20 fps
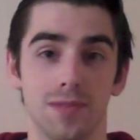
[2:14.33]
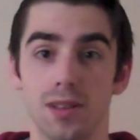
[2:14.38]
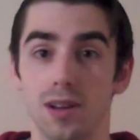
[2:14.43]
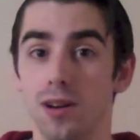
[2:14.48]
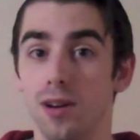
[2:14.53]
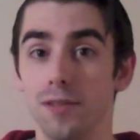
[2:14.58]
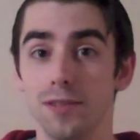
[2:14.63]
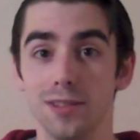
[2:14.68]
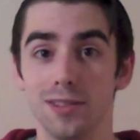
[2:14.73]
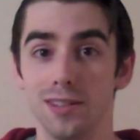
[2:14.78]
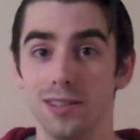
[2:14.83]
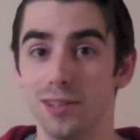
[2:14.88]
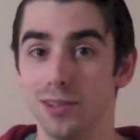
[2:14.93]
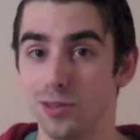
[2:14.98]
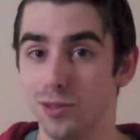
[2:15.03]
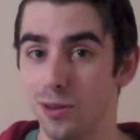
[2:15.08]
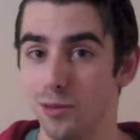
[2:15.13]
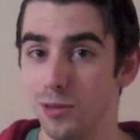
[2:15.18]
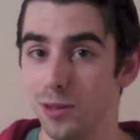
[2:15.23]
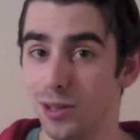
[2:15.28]
Obviously, there's
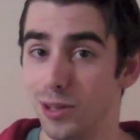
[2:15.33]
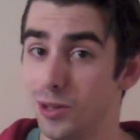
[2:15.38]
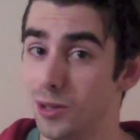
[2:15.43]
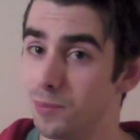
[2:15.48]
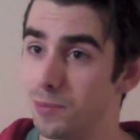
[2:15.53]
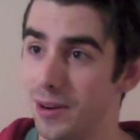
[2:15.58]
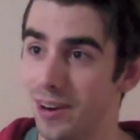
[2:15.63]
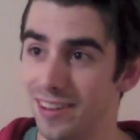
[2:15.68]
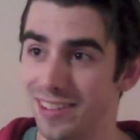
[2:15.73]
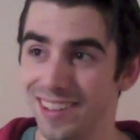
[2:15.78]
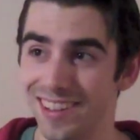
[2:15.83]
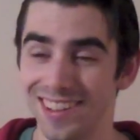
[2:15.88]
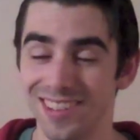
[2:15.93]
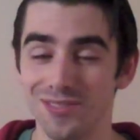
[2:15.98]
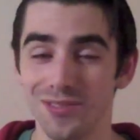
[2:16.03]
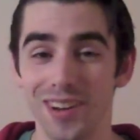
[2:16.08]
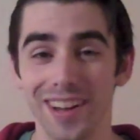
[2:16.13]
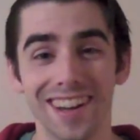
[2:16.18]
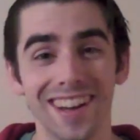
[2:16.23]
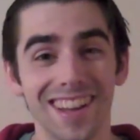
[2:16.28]
not really good parasites,
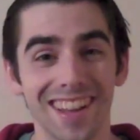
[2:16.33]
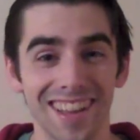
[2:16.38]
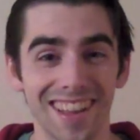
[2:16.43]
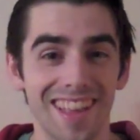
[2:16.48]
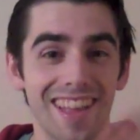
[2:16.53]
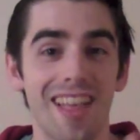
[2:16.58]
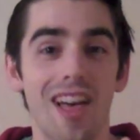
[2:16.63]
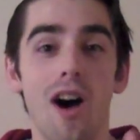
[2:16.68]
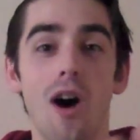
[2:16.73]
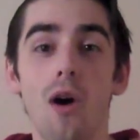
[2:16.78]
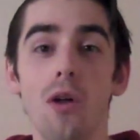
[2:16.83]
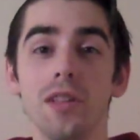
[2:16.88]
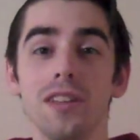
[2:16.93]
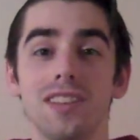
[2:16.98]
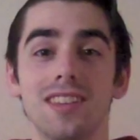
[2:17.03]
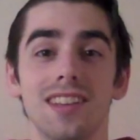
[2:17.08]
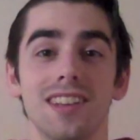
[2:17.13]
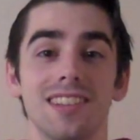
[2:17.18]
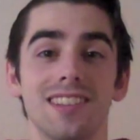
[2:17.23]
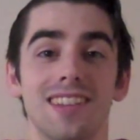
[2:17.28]
but all these
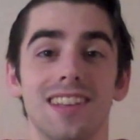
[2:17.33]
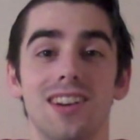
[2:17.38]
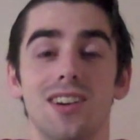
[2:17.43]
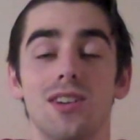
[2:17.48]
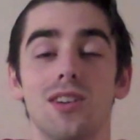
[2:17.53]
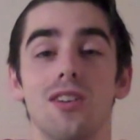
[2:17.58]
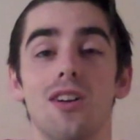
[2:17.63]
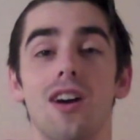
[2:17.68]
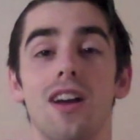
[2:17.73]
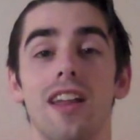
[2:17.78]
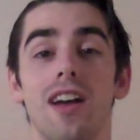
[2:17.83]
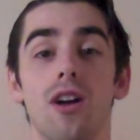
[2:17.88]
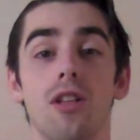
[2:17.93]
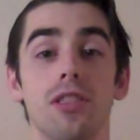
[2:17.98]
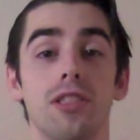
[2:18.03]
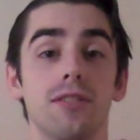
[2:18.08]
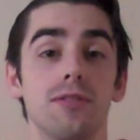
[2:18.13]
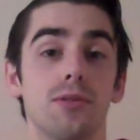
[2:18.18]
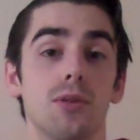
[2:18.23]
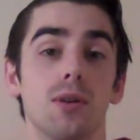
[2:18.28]
things that are not
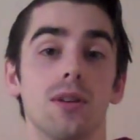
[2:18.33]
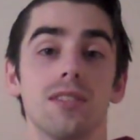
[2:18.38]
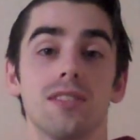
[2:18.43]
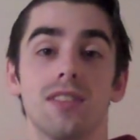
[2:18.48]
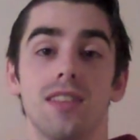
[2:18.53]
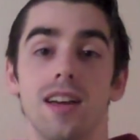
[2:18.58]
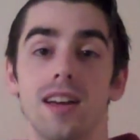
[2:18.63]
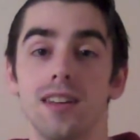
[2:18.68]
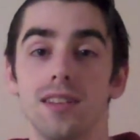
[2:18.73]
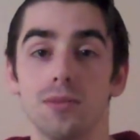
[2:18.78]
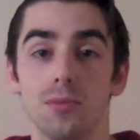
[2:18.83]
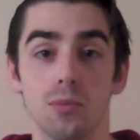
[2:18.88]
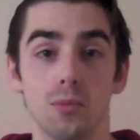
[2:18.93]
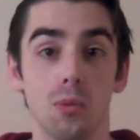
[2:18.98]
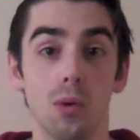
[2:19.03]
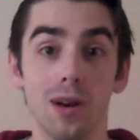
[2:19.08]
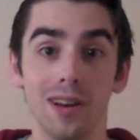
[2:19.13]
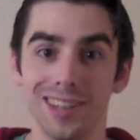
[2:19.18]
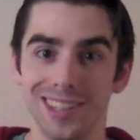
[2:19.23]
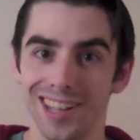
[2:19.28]
healthy for us that
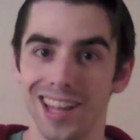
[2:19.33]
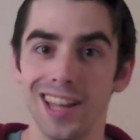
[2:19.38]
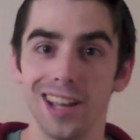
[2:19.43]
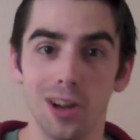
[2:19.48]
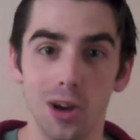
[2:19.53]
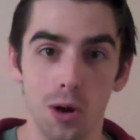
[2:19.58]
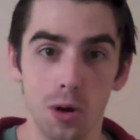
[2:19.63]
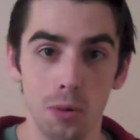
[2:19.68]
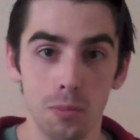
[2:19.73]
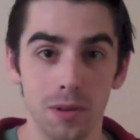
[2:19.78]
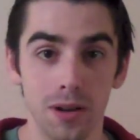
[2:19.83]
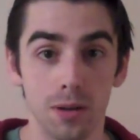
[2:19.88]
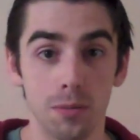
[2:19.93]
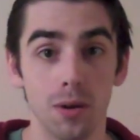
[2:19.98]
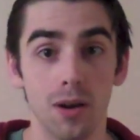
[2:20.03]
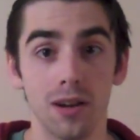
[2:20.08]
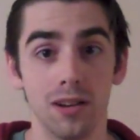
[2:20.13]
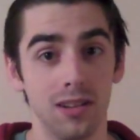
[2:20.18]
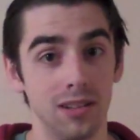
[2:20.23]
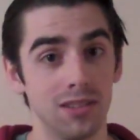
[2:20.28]
want to take home in our
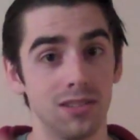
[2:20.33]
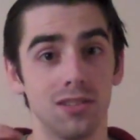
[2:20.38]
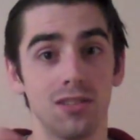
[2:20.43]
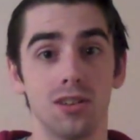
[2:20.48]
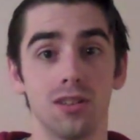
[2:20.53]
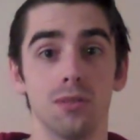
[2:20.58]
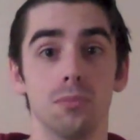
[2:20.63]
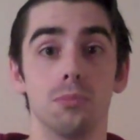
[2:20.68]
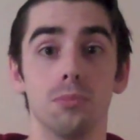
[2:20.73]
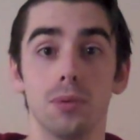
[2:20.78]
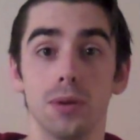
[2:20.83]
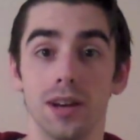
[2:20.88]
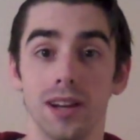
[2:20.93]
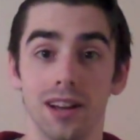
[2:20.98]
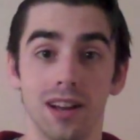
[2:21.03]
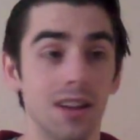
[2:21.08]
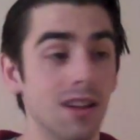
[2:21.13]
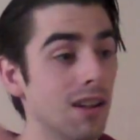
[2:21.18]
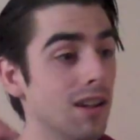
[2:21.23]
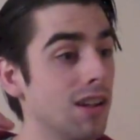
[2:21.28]
body and start to bring
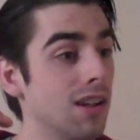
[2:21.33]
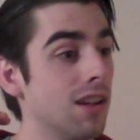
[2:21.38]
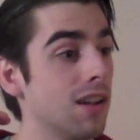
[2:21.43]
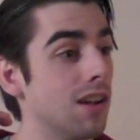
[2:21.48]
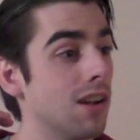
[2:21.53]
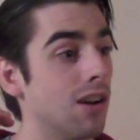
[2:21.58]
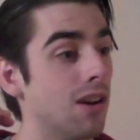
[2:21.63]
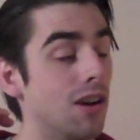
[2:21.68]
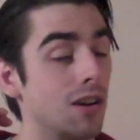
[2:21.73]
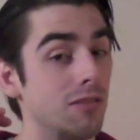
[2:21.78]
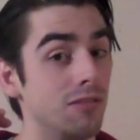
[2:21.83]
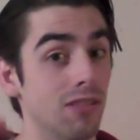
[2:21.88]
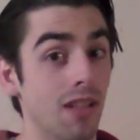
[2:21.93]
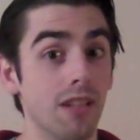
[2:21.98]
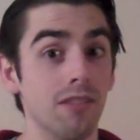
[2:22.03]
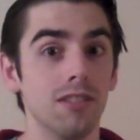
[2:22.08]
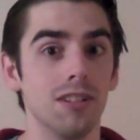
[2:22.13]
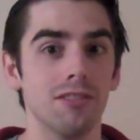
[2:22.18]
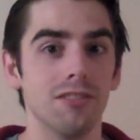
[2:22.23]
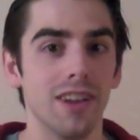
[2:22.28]
our
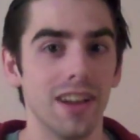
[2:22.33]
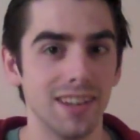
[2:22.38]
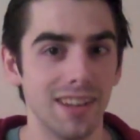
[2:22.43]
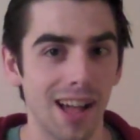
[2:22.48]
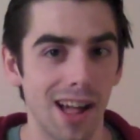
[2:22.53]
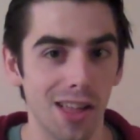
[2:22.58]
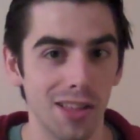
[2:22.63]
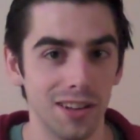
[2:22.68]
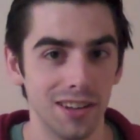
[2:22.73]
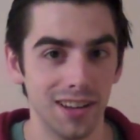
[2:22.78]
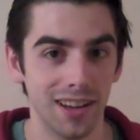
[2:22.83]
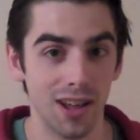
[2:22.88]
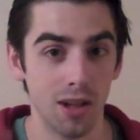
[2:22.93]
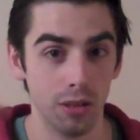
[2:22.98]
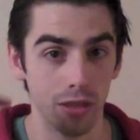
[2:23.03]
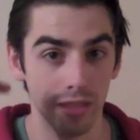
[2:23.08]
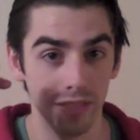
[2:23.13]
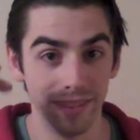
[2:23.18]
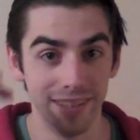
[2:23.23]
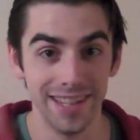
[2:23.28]
level of vitality and
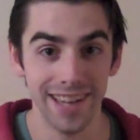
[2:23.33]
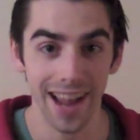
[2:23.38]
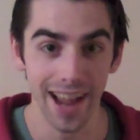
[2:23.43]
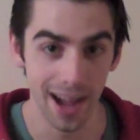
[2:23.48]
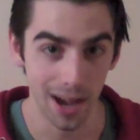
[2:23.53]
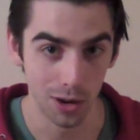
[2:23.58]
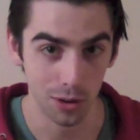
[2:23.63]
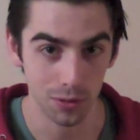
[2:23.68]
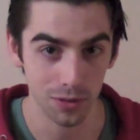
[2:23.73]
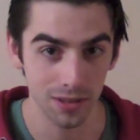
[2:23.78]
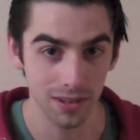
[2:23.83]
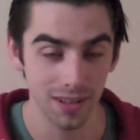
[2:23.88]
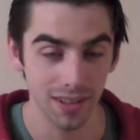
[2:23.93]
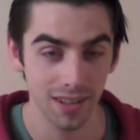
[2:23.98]
health down,